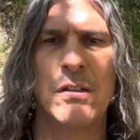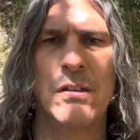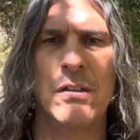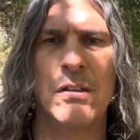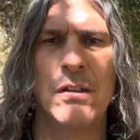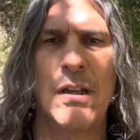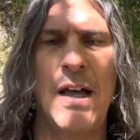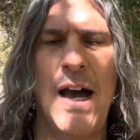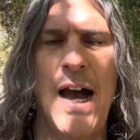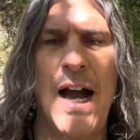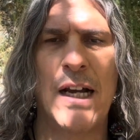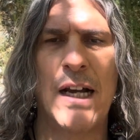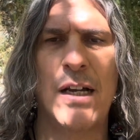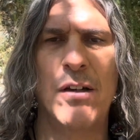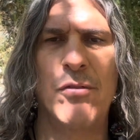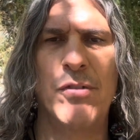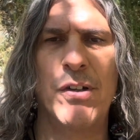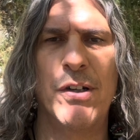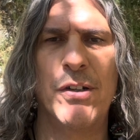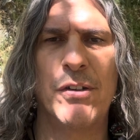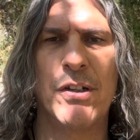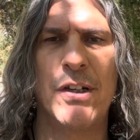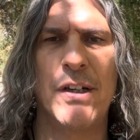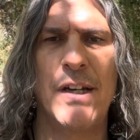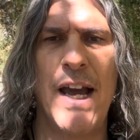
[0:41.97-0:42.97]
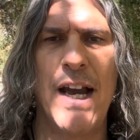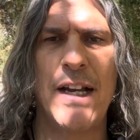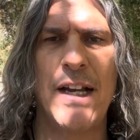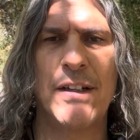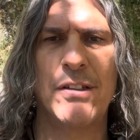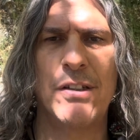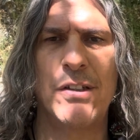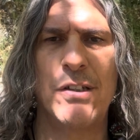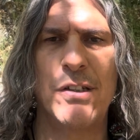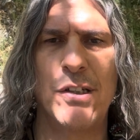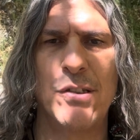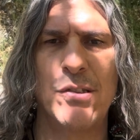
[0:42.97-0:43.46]
lack of
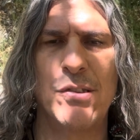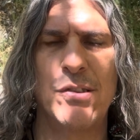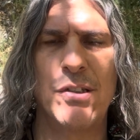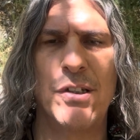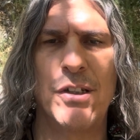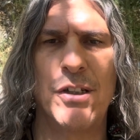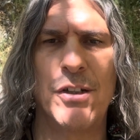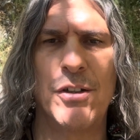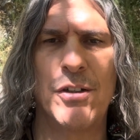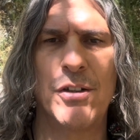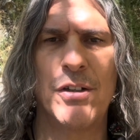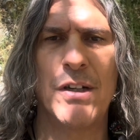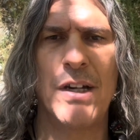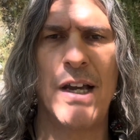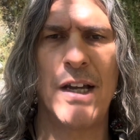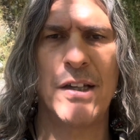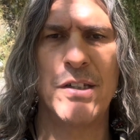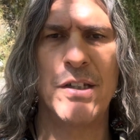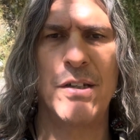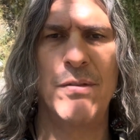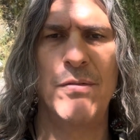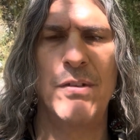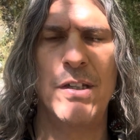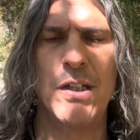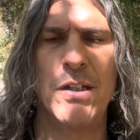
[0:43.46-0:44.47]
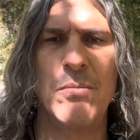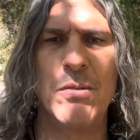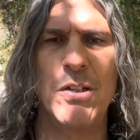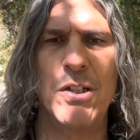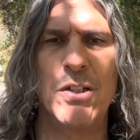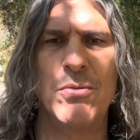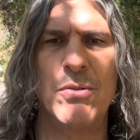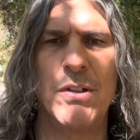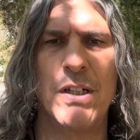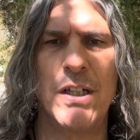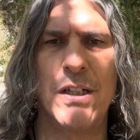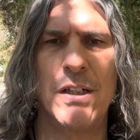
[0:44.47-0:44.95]
interconnectedness and interconnectivity
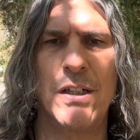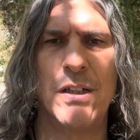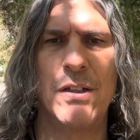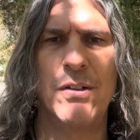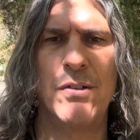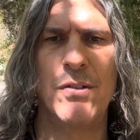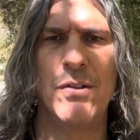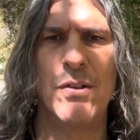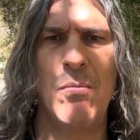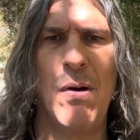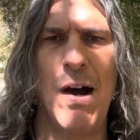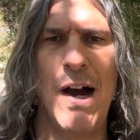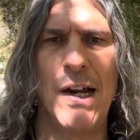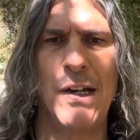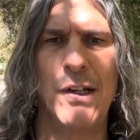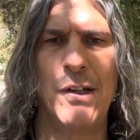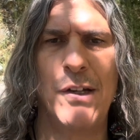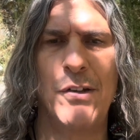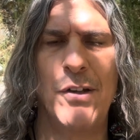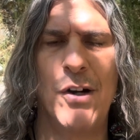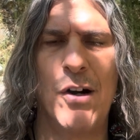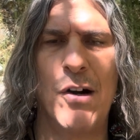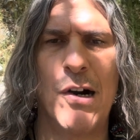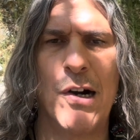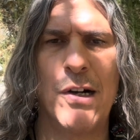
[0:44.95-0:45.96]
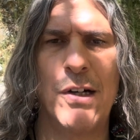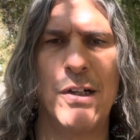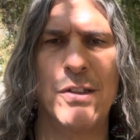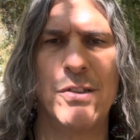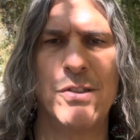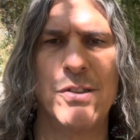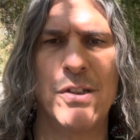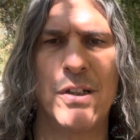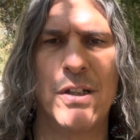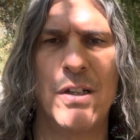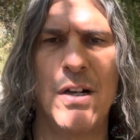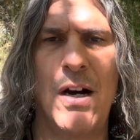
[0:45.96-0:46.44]
between the mind and the heart. It's
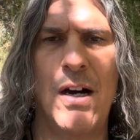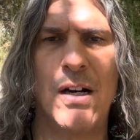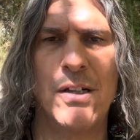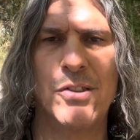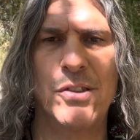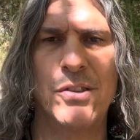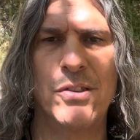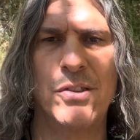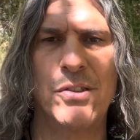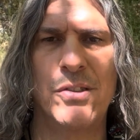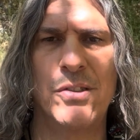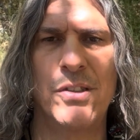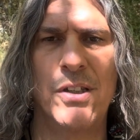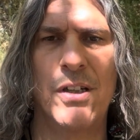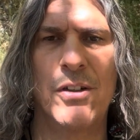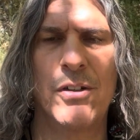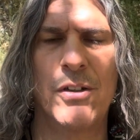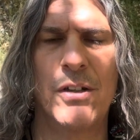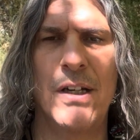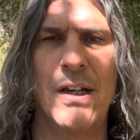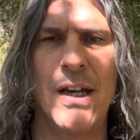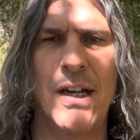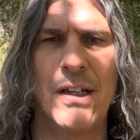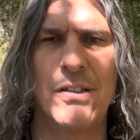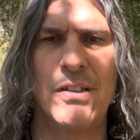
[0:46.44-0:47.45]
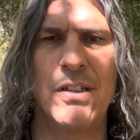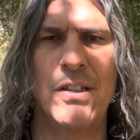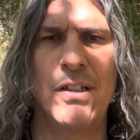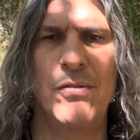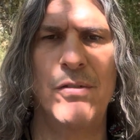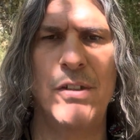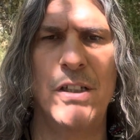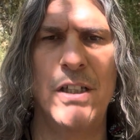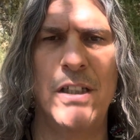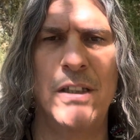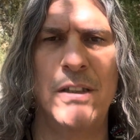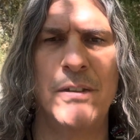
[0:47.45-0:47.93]
a conscious
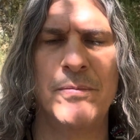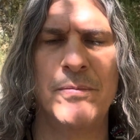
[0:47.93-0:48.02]
interconnectivity.